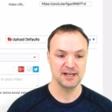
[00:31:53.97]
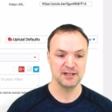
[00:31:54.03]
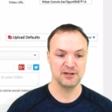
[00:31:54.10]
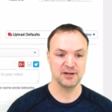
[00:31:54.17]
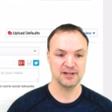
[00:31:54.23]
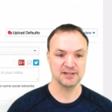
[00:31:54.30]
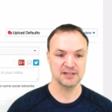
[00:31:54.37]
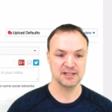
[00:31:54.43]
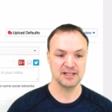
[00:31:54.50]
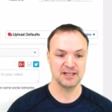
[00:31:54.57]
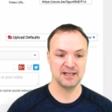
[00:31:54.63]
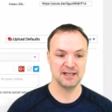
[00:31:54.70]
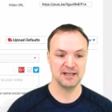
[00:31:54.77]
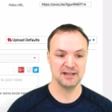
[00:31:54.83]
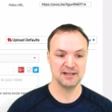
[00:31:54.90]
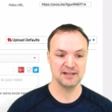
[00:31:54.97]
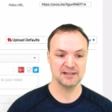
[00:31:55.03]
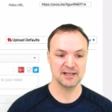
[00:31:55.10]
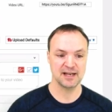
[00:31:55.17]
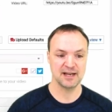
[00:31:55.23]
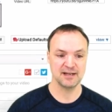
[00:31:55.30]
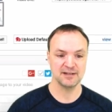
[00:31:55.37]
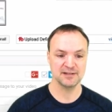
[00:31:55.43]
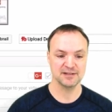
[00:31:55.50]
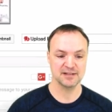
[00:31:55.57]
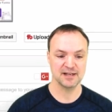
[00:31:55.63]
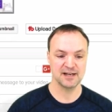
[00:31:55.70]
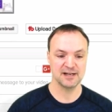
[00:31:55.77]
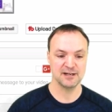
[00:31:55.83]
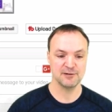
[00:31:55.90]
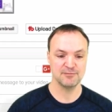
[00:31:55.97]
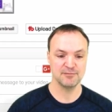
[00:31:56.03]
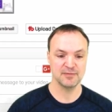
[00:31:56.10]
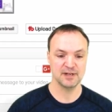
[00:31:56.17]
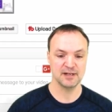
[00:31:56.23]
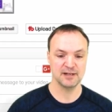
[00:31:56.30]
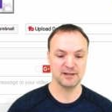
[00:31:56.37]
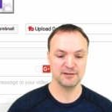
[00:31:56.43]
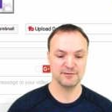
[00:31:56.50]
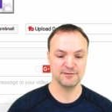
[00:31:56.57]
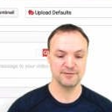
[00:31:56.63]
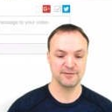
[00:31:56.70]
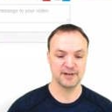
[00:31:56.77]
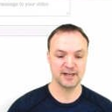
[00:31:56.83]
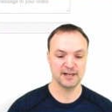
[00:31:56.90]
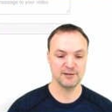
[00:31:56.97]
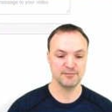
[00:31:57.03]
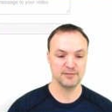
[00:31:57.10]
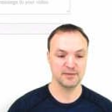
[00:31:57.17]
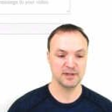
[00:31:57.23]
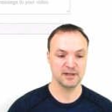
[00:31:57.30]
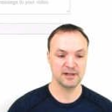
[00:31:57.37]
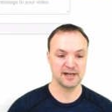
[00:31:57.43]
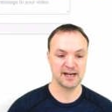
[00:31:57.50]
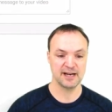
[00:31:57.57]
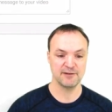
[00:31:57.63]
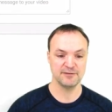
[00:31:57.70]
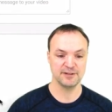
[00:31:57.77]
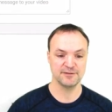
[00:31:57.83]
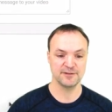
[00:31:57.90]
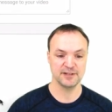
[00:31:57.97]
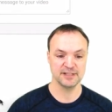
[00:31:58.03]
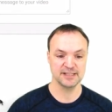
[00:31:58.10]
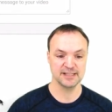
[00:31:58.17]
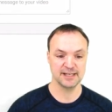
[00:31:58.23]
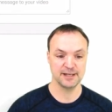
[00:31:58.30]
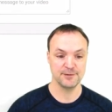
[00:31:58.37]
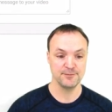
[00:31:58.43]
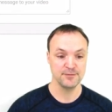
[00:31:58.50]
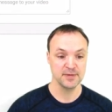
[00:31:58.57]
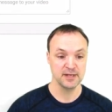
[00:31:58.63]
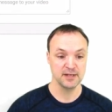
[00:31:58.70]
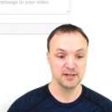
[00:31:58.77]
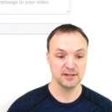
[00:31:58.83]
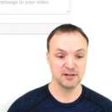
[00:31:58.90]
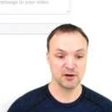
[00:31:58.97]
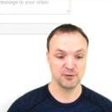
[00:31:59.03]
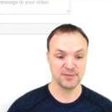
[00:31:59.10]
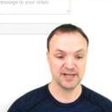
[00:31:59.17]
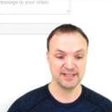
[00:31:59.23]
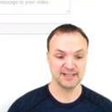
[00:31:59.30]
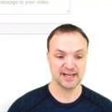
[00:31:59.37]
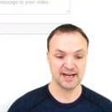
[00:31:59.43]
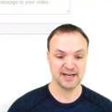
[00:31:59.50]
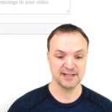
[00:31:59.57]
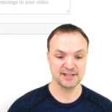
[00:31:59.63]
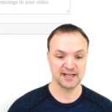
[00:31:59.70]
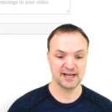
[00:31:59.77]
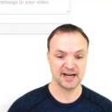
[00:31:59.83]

You can see in this case I have different all my tags that I